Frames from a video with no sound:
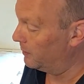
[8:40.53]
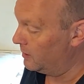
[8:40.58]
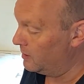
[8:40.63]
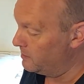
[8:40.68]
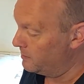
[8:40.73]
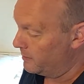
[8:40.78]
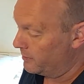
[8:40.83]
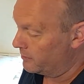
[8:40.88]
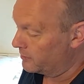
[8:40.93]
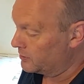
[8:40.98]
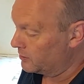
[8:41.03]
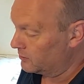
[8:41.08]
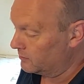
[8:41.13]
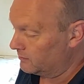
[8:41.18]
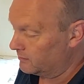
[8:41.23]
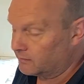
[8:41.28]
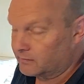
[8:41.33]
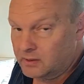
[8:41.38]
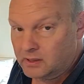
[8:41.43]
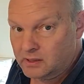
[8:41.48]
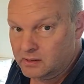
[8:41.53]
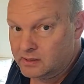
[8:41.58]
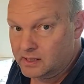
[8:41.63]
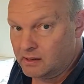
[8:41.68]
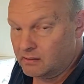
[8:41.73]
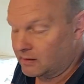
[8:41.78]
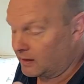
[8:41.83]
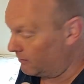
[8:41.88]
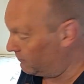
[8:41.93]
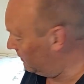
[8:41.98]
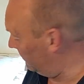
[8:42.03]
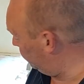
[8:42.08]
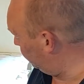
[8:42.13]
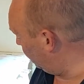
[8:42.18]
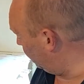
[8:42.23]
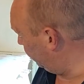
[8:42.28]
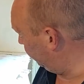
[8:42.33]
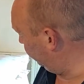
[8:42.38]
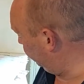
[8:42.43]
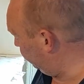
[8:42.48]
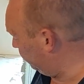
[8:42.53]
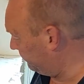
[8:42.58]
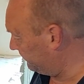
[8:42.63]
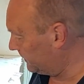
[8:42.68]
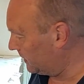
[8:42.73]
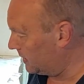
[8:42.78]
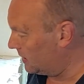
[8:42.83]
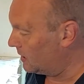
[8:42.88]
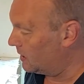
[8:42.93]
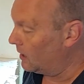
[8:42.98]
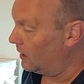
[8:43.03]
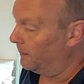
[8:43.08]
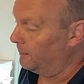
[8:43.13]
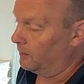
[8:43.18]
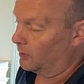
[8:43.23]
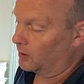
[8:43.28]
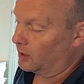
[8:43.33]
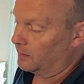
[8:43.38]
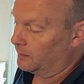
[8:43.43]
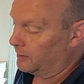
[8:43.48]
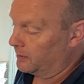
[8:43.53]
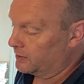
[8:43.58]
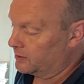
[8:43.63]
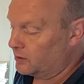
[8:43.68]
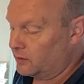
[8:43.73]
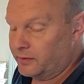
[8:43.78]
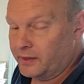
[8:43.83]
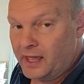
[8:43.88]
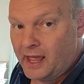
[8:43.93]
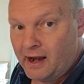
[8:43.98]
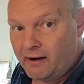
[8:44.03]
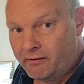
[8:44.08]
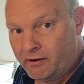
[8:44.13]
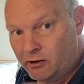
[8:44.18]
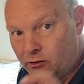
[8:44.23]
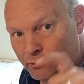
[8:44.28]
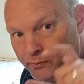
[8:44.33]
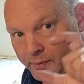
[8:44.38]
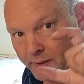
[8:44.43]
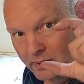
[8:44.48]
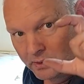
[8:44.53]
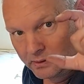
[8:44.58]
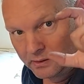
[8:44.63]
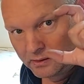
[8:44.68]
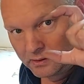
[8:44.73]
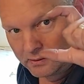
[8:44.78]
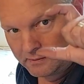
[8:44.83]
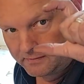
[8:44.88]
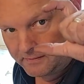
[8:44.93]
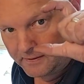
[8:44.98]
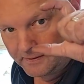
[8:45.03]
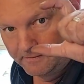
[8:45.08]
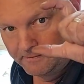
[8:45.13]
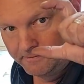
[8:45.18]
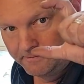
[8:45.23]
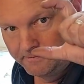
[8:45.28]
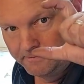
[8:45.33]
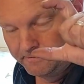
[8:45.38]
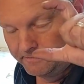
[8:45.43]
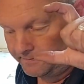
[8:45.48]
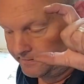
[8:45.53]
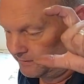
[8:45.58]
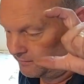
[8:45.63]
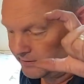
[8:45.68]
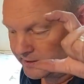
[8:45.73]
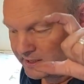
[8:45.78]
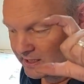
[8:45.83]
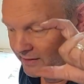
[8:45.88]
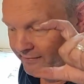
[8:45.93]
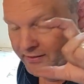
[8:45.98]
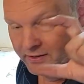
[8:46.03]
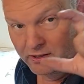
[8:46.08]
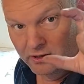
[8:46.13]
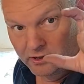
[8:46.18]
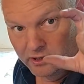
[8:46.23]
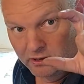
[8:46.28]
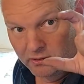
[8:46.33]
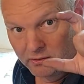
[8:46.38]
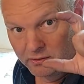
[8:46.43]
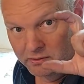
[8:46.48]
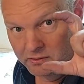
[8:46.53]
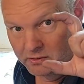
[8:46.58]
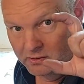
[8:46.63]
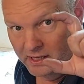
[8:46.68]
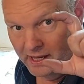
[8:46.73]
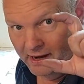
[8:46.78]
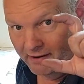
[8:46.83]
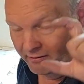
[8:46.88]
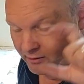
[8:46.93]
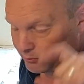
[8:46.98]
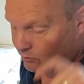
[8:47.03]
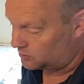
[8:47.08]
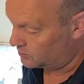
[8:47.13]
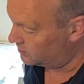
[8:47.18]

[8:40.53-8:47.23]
putting the mirrors on because they'll get ripped off. I'm not going to bother doing the aerial because the receivers I use, the aerial's